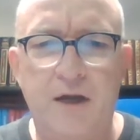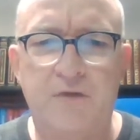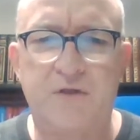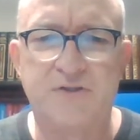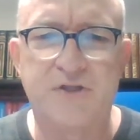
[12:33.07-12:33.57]

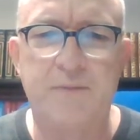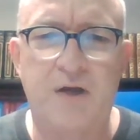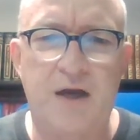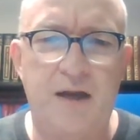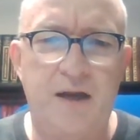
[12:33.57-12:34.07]
If the same
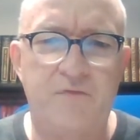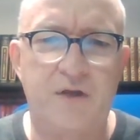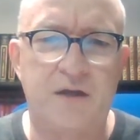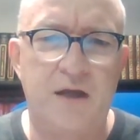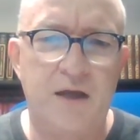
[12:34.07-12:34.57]
God, if,
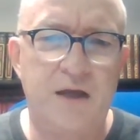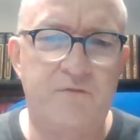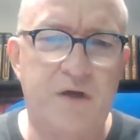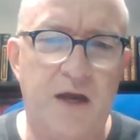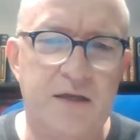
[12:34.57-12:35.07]
the,
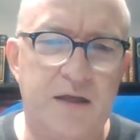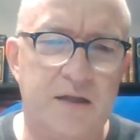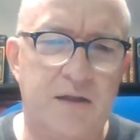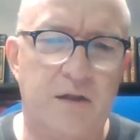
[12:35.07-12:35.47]
if God can